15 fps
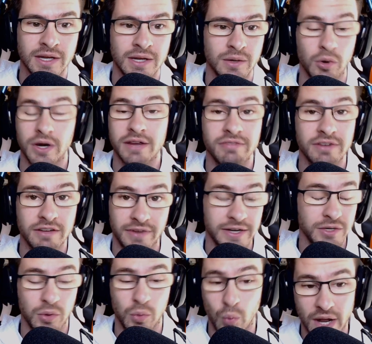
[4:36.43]
or even if I
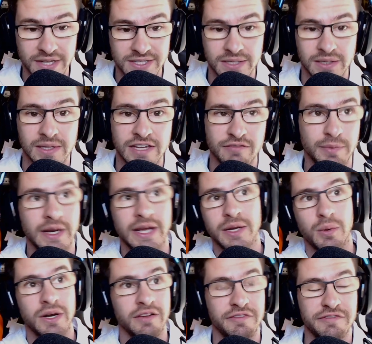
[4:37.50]
don't want to leave, but I don't
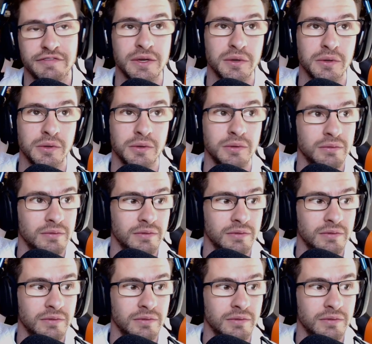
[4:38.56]
want to feel